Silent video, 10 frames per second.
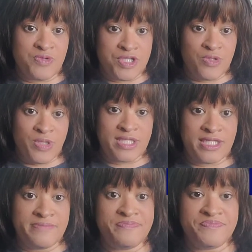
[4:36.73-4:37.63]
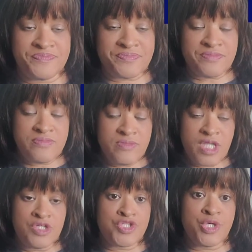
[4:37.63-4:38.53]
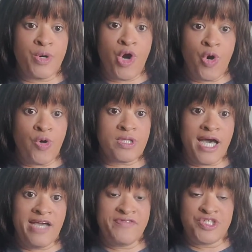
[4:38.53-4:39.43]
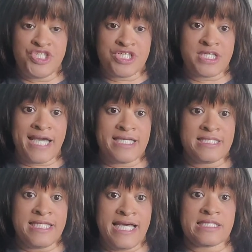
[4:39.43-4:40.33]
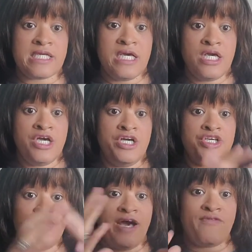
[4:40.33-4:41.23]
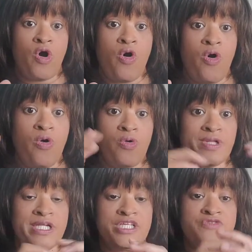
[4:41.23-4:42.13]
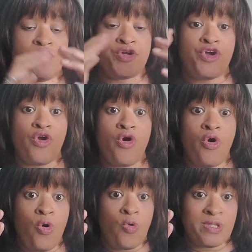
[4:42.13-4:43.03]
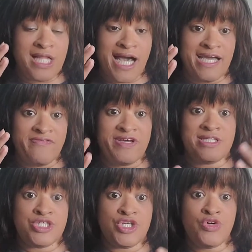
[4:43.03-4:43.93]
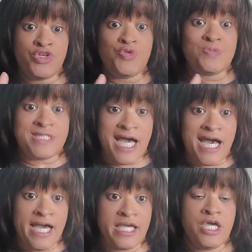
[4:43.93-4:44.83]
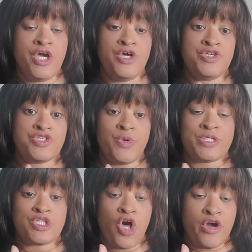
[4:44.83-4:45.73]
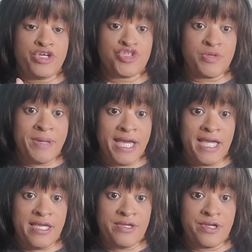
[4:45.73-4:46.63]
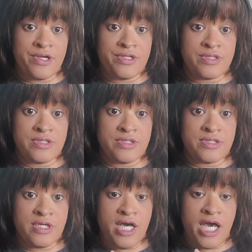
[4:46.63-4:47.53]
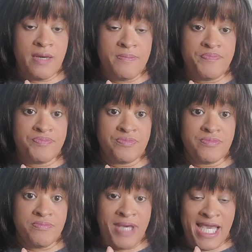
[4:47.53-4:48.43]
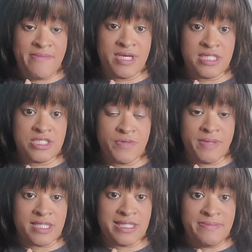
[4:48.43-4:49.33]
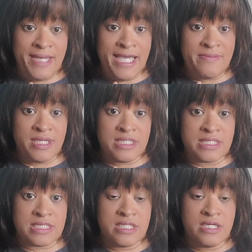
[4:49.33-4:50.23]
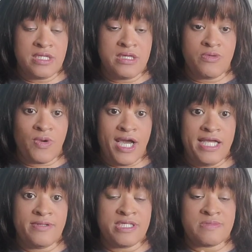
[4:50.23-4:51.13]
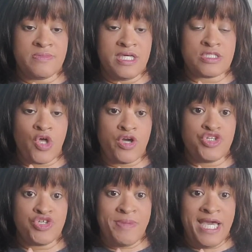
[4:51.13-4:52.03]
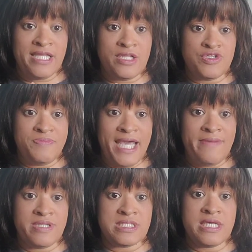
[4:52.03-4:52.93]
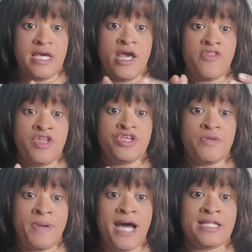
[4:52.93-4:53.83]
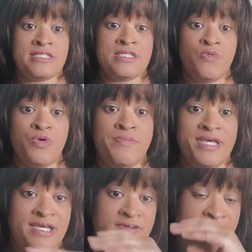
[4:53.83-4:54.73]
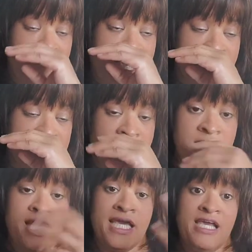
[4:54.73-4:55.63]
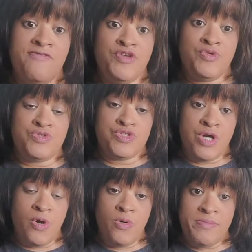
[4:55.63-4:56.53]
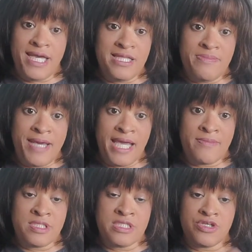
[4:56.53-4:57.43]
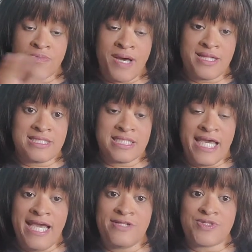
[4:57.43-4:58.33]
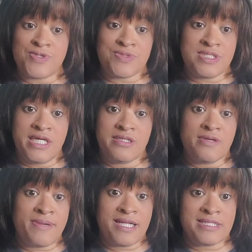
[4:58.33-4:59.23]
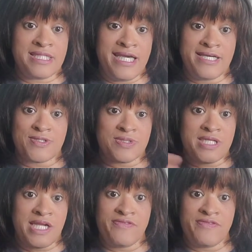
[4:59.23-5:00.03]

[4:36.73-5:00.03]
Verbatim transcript: really quickly. So a whole life just like it says, you have a whole and it's for your whole life until you die. So as long as you're paying your um, payments, your monthly payments, right? As, as long as you're paying those payments, then your policy will be in effect. If you don't pay the payments and your policy cancels, then your policy cancels and